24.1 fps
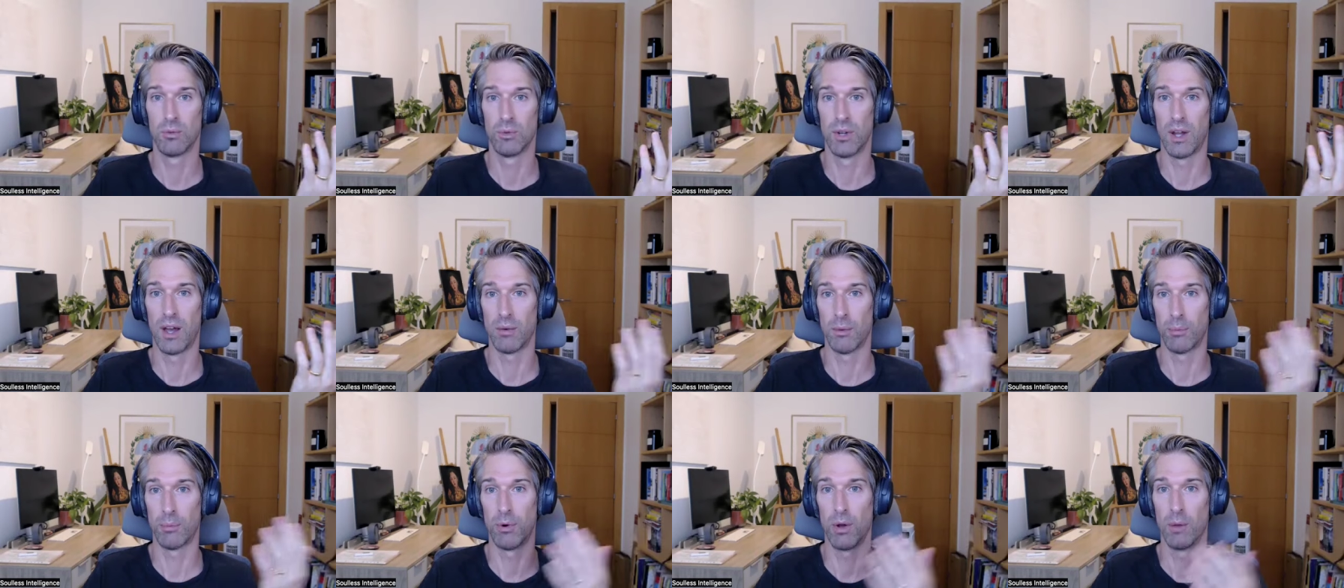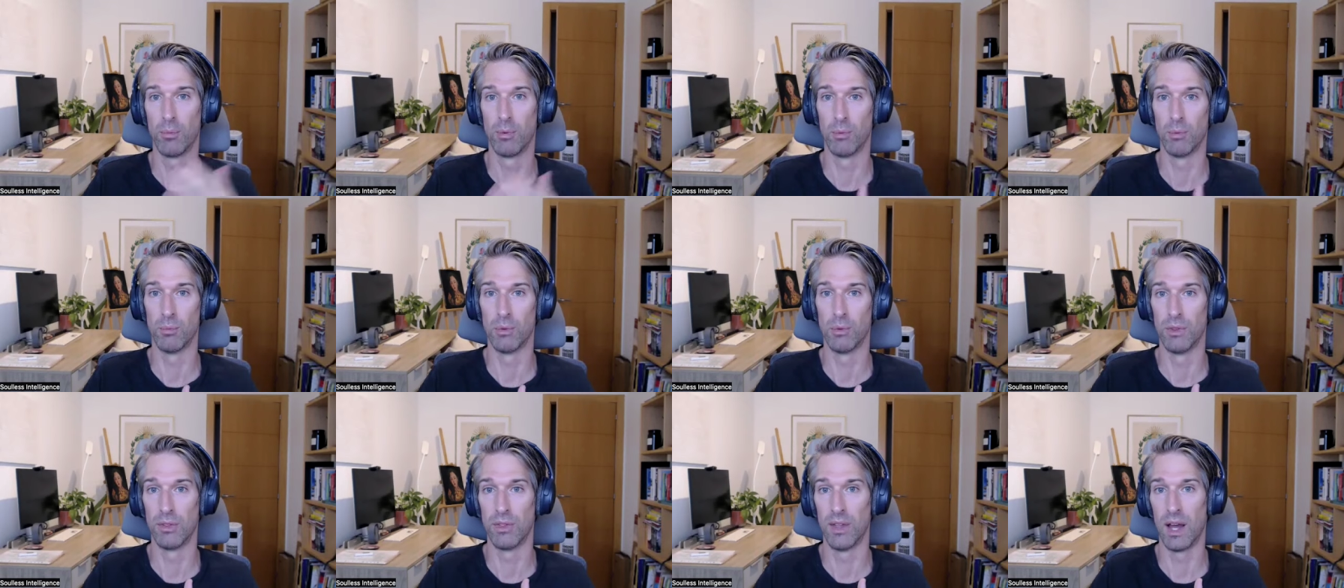would have a
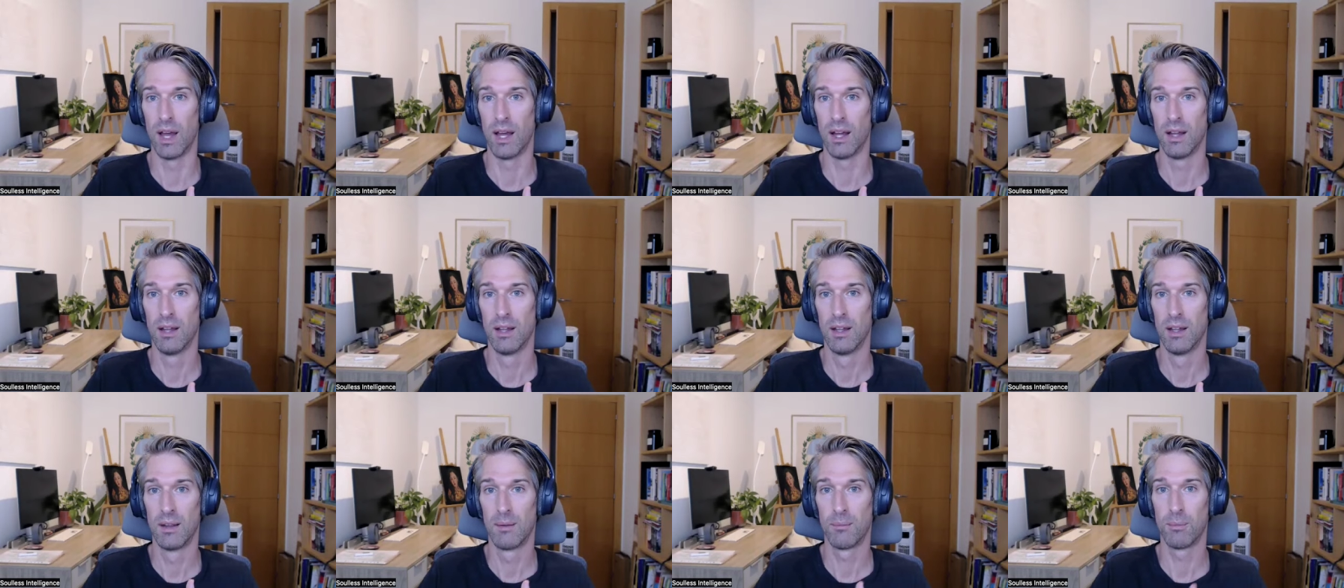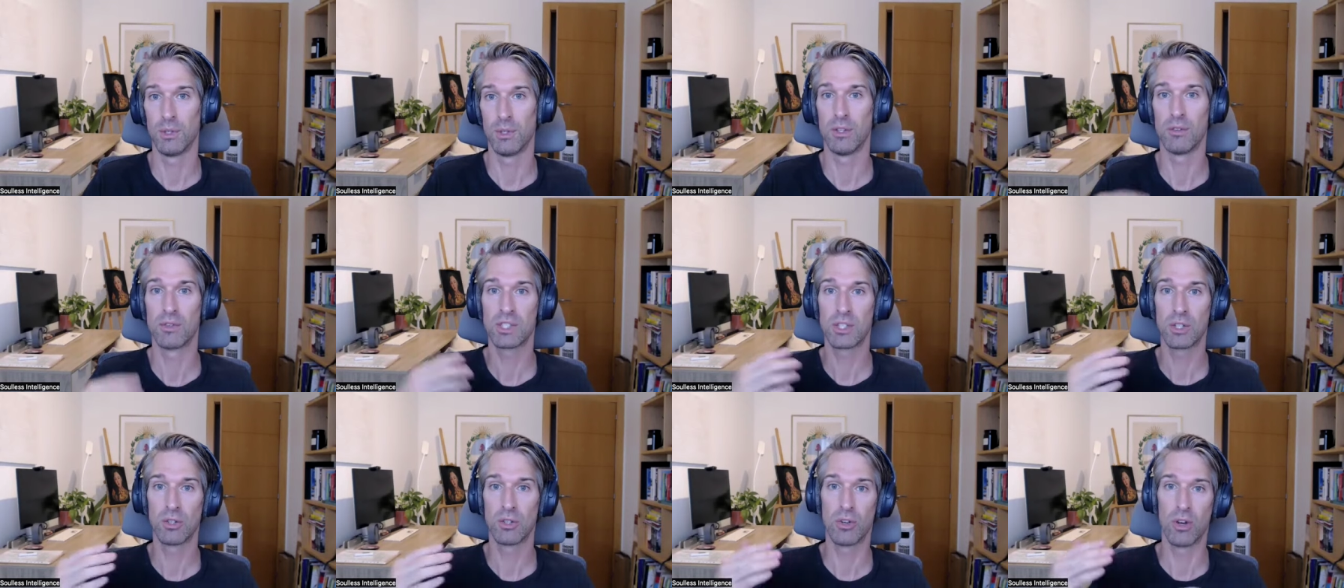problem with that. But
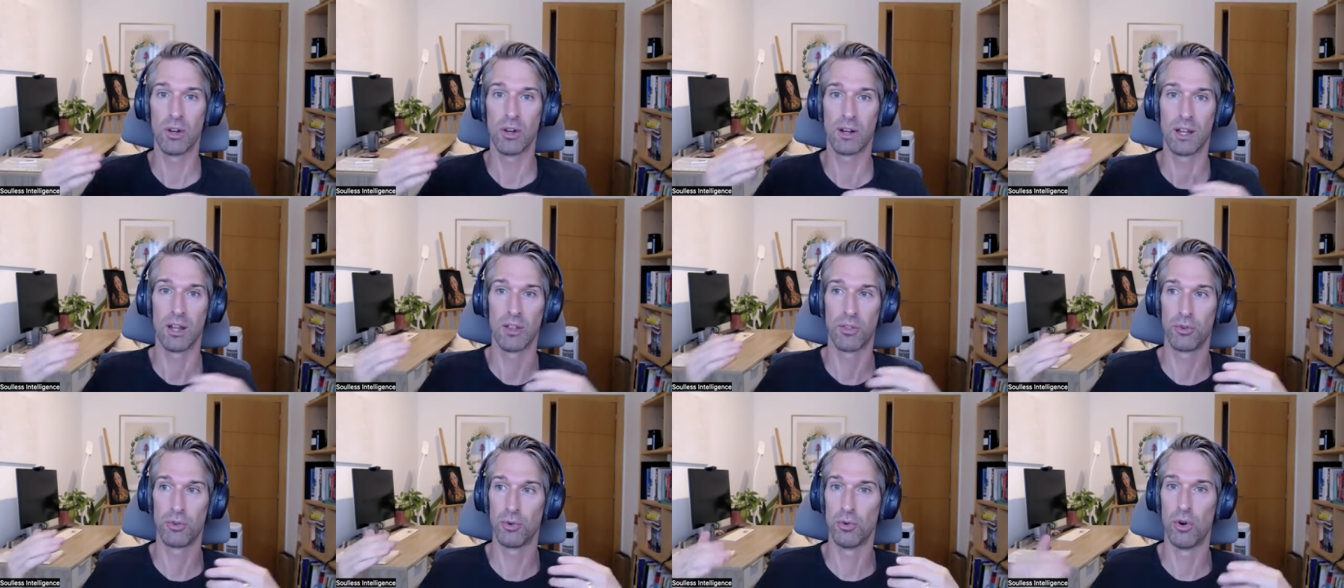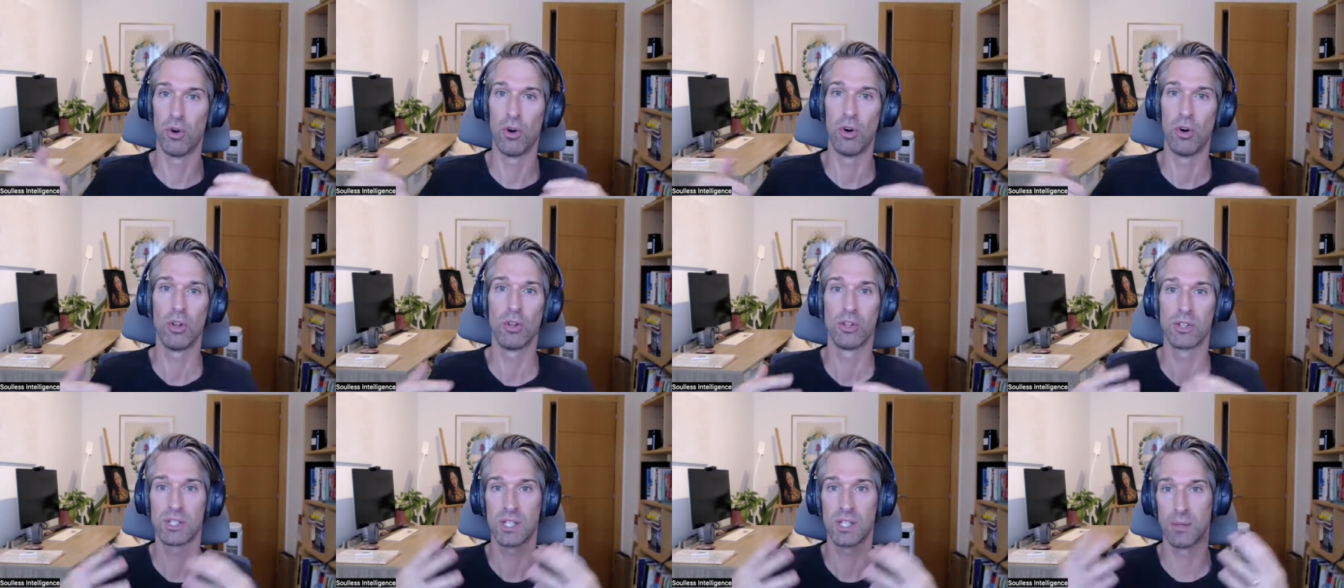you've still got to get through
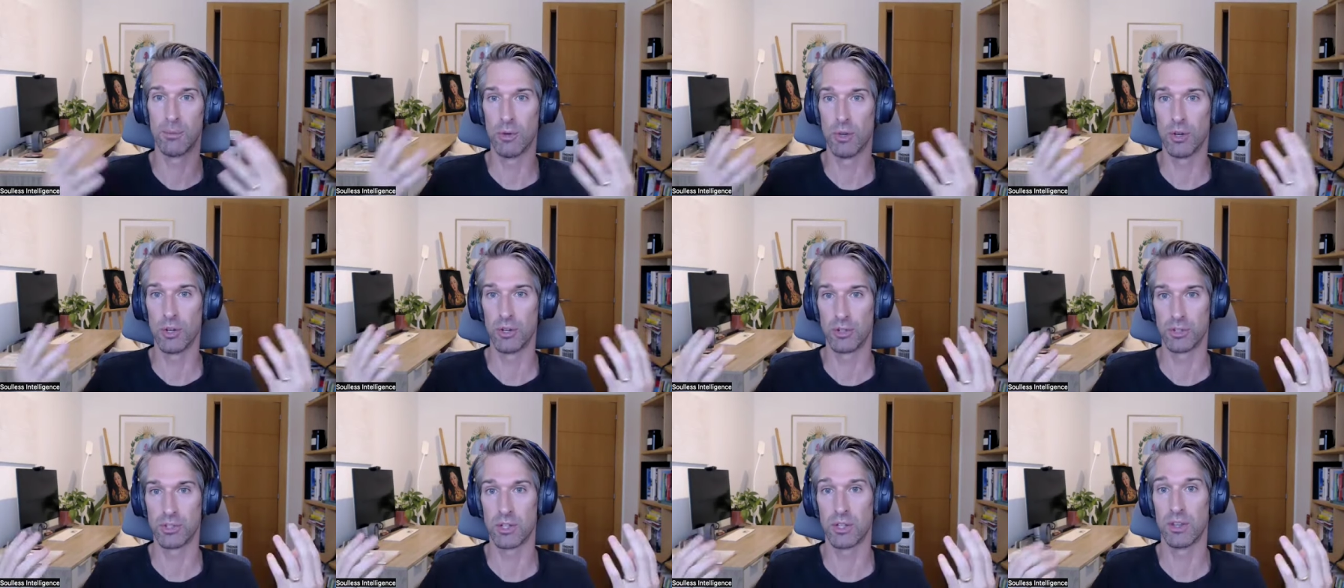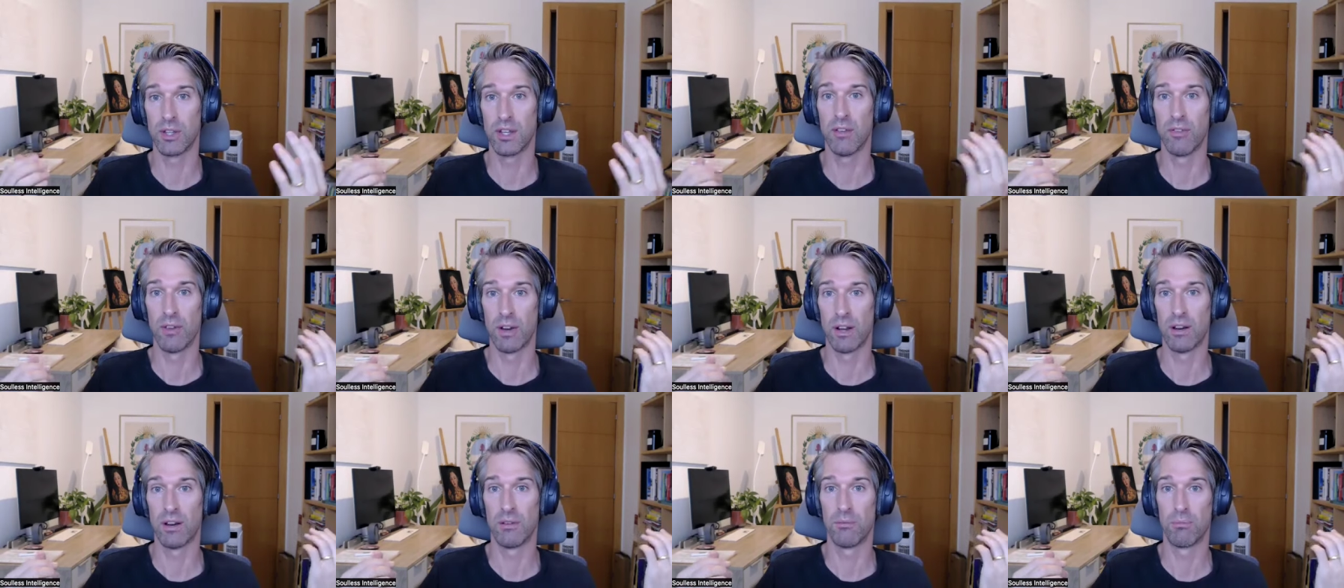all the same hurdles that
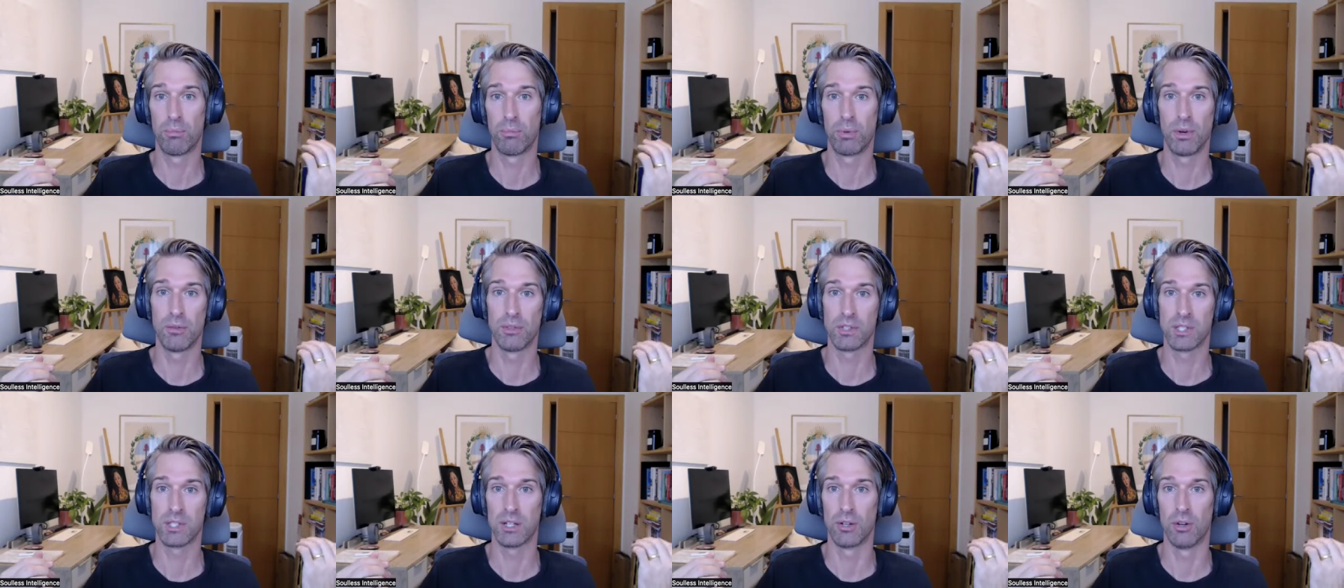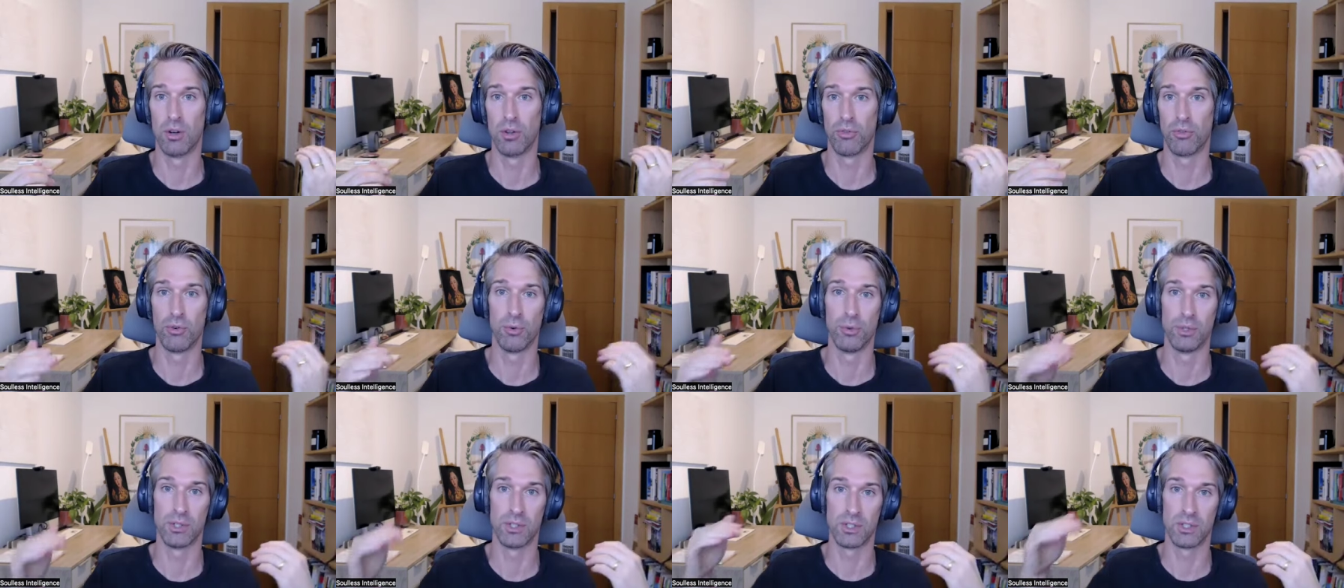they've previously got
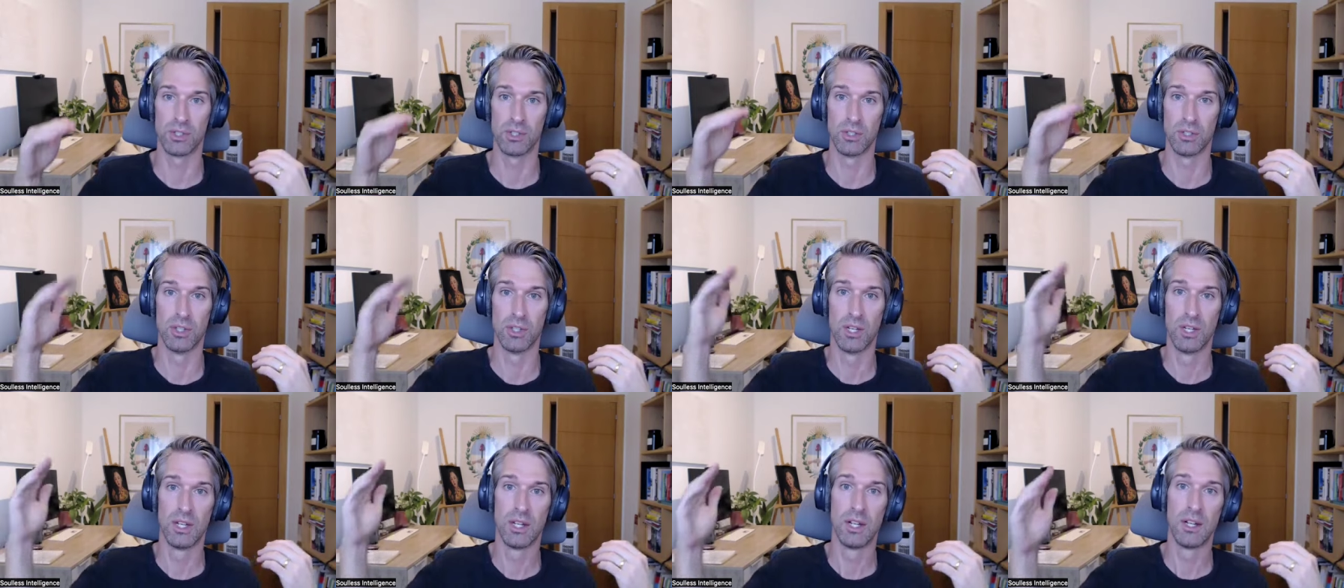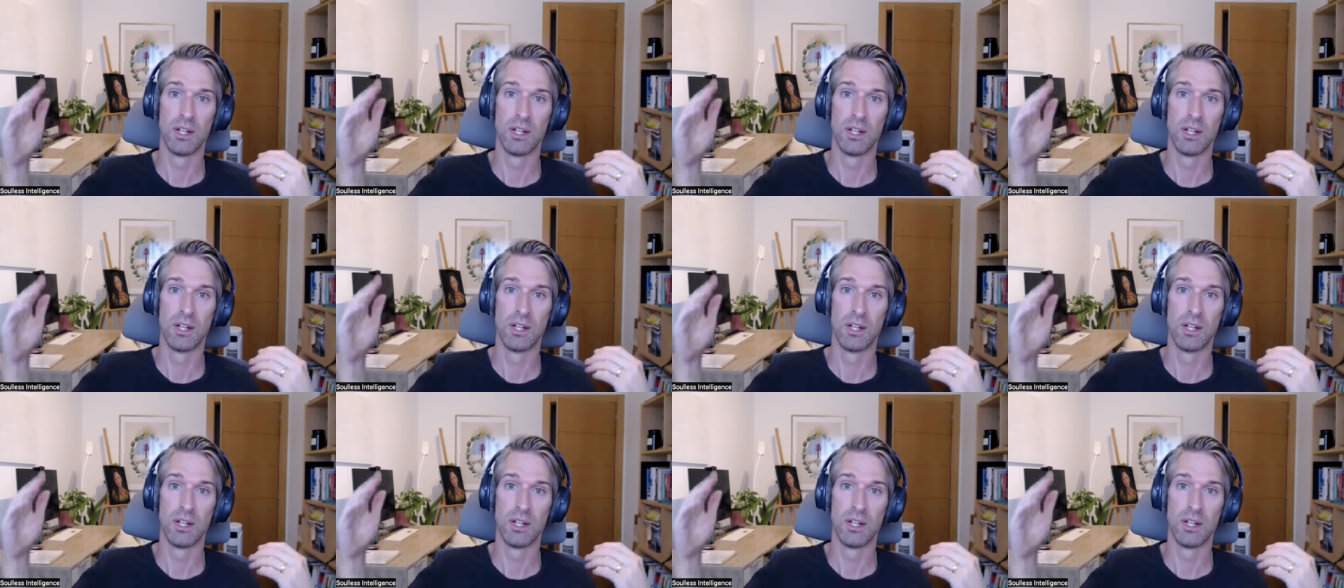through is to